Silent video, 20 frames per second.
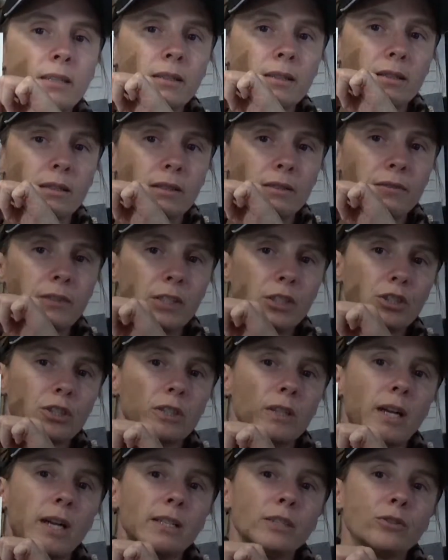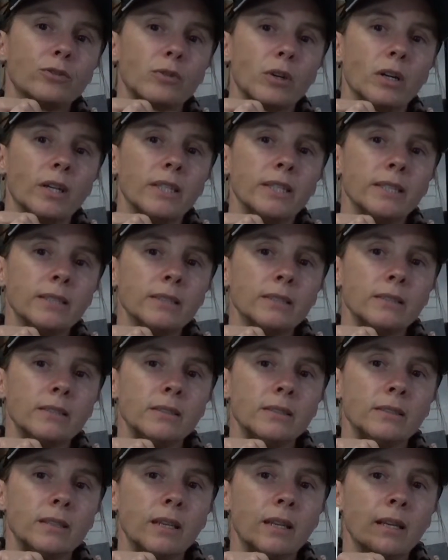this finished line drawing
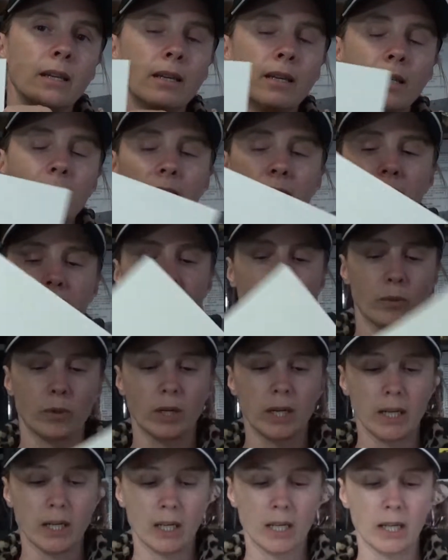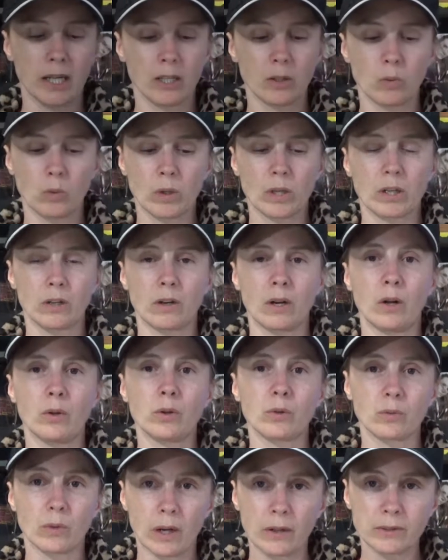and we're going to kind of work
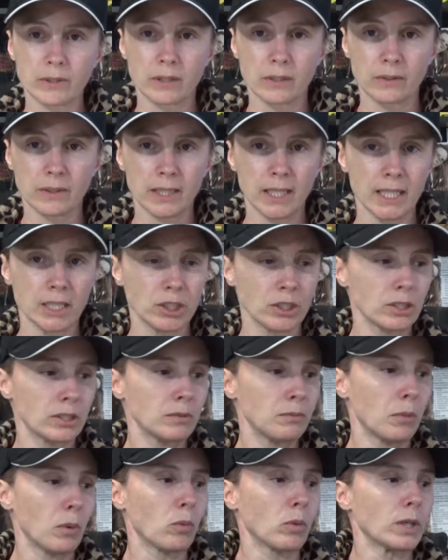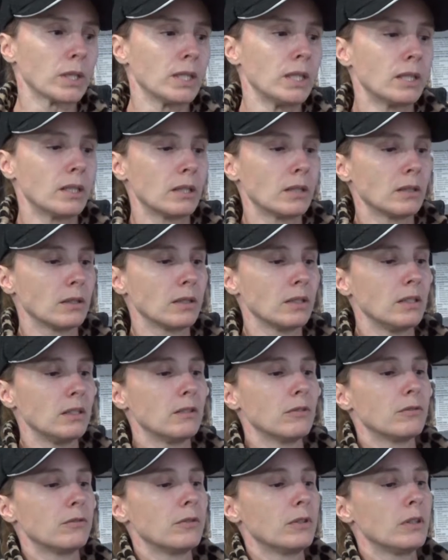around the roughs of the edges, but we're going to
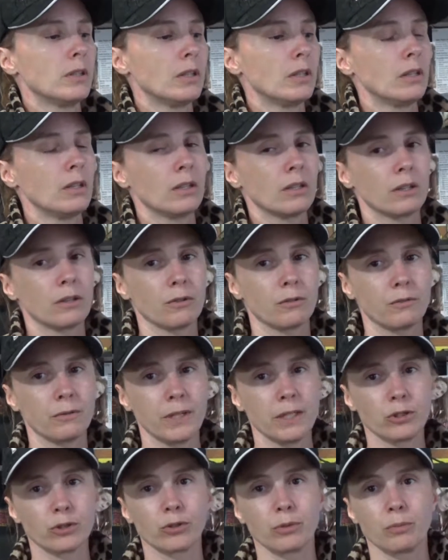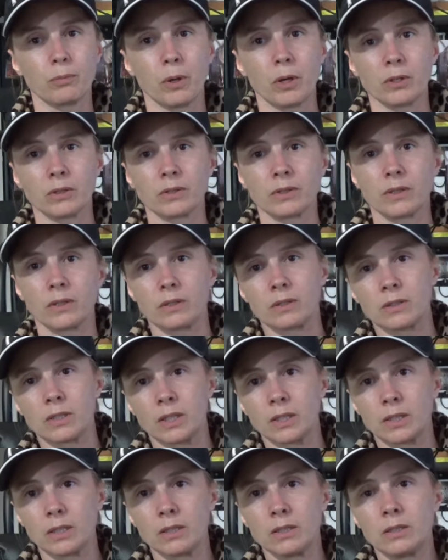leave the facial parts of the
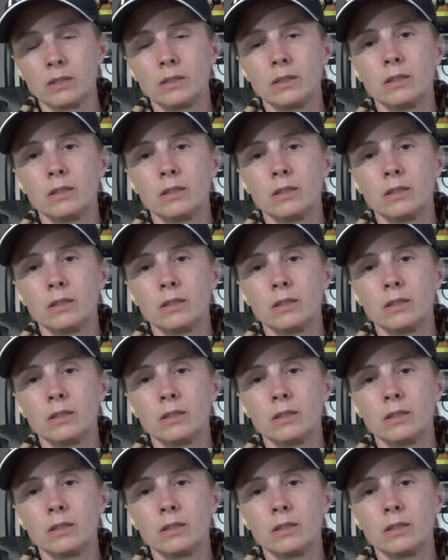study